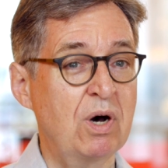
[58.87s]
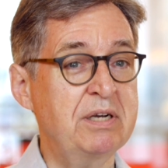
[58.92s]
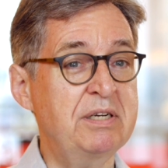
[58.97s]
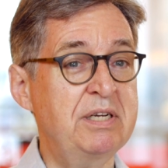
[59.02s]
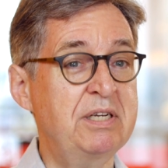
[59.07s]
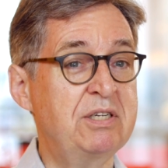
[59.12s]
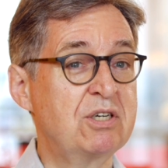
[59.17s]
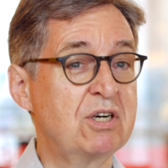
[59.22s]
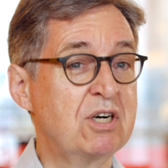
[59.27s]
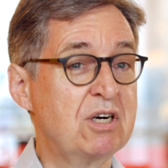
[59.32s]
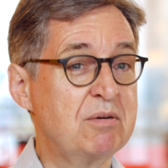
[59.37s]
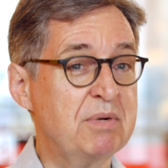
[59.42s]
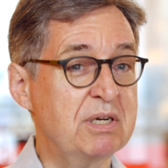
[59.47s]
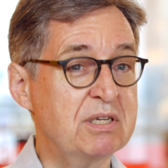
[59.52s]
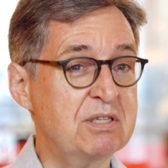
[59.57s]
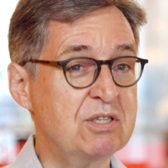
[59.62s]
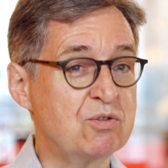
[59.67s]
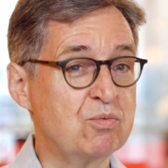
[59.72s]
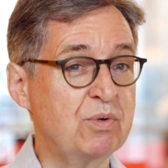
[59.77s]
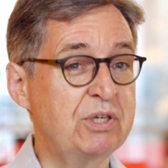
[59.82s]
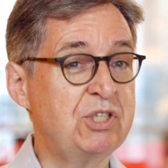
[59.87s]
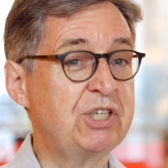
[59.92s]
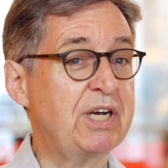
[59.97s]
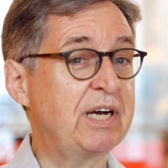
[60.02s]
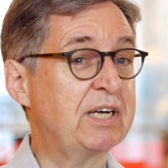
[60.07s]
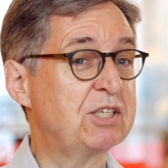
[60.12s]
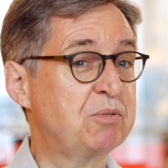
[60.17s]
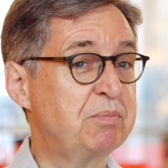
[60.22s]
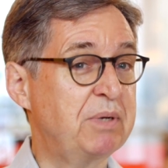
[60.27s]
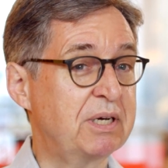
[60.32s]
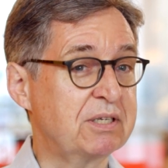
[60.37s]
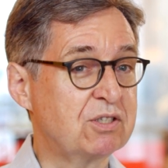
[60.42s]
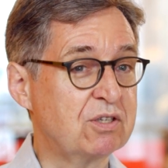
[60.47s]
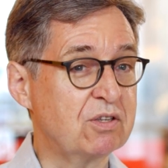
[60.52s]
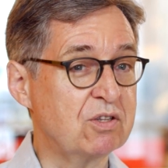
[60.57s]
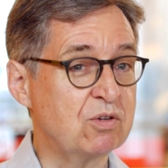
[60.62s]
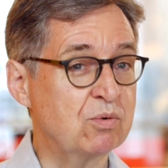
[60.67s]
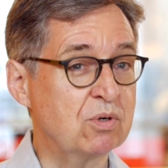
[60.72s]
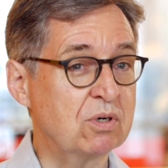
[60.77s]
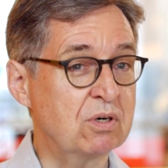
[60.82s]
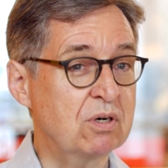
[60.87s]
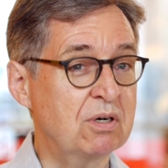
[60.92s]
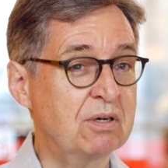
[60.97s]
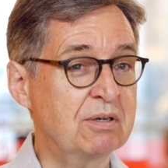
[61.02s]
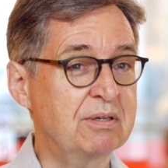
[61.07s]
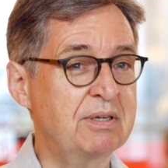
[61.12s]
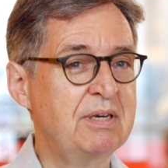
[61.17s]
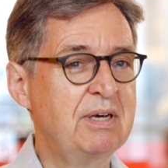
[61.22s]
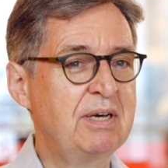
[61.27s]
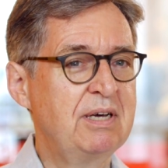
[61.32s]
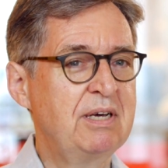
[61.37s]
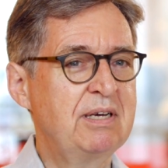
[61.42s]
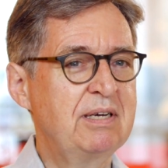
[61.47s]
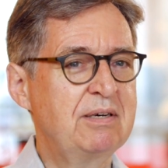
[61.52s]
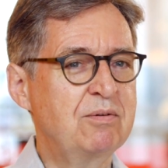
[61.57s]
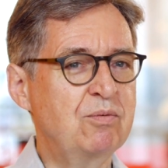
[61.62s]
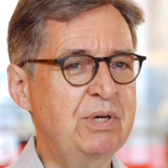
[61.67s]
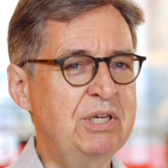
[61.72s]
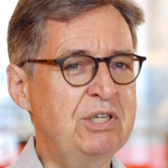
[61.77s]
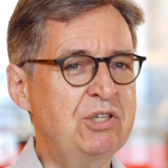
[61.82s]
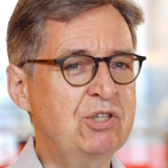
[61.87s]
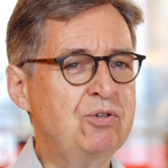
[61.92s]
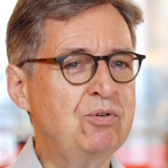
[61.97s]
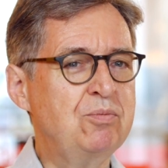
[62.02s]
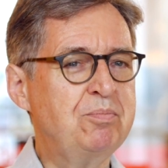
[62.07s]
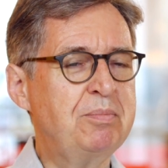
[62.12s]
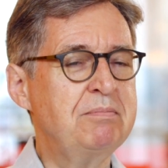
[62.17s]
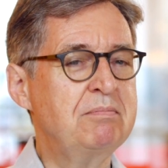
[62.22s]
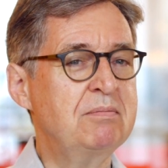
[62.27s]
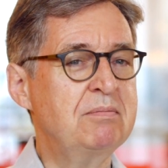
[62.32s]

what determines which aspects of the world we do